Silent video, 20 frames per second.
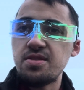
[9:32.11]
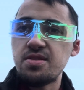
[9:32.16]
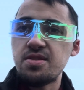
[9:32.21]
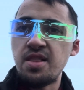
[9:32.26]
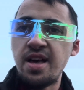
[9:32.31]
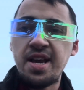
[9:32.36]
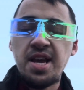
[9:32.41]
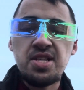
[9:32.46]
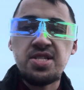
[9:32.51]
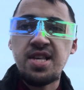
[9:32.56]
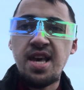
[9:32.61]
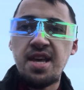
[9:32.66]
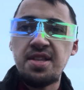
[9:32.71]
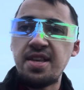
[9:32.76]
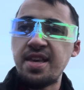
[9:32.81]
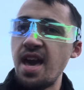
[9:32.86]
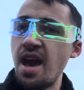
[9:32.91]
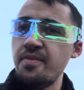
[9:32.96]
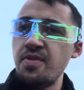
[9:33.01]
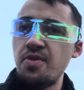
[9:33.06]
Like I said, the
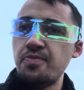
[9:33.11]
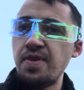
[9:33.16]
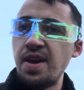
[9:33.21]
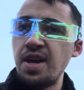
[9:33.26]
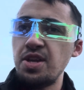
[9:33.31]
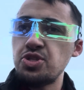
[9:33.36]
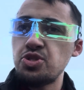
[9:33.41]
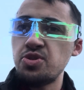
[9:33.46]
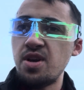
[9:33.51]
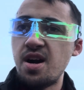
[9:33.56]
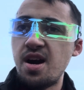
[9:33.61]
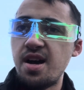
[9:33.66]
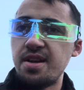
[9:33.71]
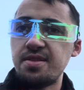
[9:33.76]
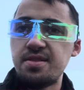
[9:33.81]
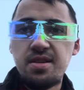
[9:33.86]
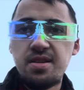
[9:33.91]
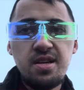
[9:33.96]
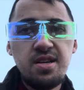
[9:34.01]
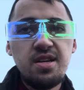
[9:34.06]
Cameo
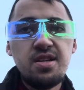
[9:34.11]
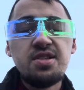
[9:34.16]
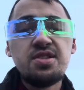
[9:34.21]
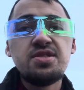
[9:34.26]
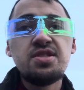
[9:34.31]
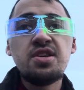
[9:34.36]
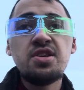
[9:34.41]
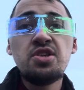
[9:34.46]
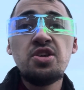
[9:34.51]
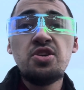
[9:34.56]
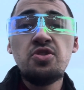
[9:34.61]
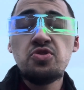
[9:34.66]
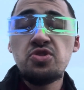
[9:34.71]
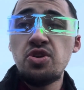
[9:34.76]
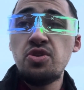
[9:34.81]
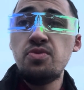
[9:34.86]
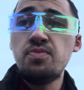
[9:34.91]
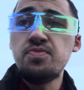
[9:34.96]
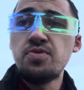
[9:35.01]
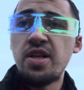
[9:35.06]
Patreon, the
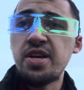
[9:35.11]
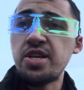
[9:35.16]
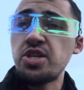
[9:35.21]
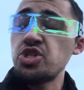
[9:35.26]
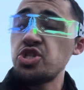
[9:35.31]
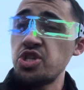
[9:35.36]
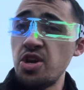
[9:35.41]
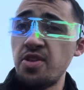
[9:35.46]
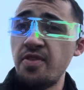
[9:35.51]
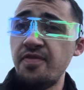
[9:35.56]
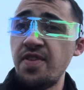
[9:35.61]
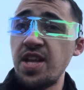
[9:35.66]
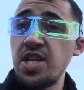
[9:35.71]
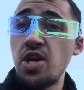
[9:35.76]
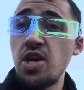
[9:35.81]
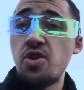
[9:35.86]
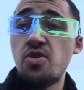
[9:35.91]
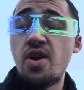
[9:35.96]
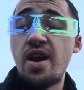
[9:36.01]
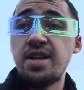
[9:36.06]
YouTube, like share the
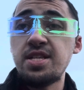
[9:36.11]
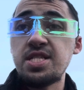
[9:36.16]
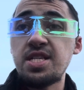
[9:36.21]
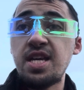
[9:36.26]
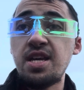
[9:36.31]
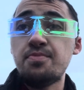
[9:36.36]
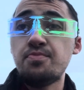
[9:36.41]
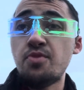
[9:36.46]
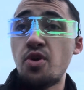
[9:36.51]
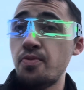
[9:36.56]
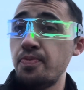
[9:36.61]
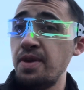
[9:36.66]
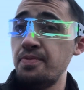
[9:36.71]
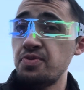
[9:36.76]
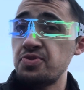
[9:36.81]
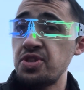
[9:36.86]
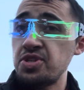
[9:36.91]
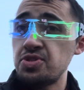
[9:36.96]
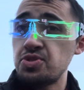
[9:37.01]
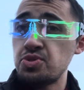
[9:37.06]
video and get more
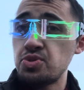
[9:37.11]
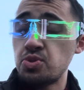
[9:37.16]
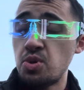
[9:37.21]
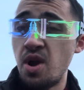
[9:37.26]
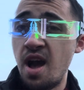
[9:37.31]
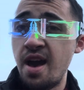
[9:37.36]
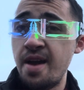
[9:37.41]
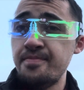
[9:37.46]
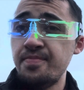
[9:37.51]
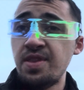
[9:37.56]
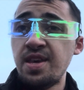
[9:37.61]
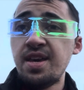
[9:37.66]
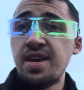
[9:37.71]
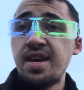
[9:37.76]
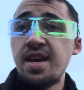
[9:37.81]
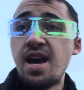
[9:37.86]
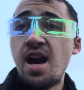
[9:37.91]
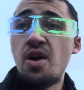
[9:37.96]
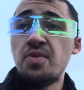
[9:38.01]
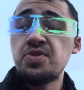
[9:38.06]
people to subscribe
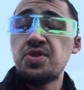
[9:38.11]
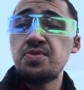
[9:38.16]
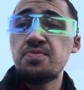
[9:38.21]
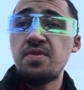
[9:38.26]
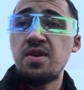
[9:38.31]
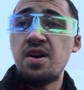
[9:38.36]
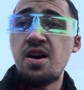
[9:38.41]
helps